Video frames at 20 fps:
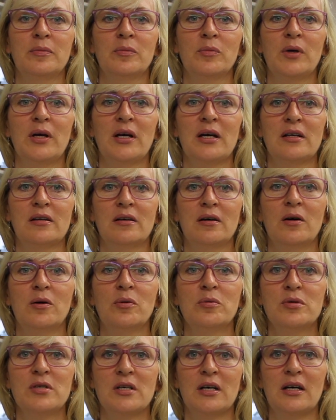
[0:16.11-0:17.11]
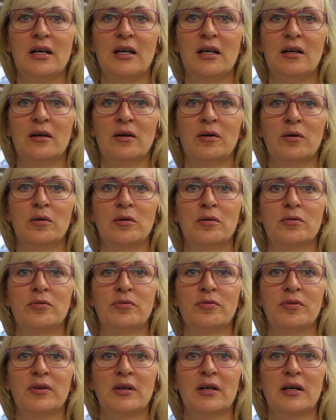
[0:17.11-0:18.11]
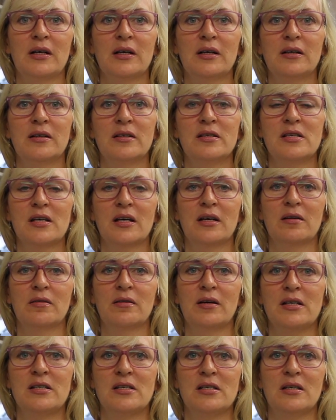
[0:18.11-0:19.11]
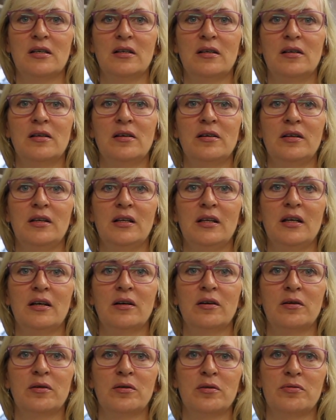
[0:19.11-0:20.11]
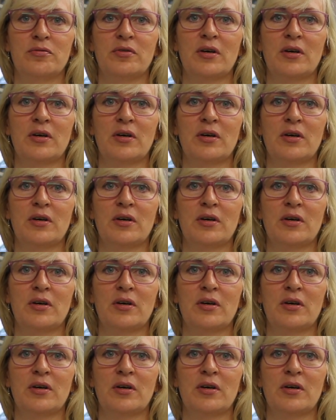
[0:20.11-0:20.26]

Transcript: We had a whole day of decorating and learning the art of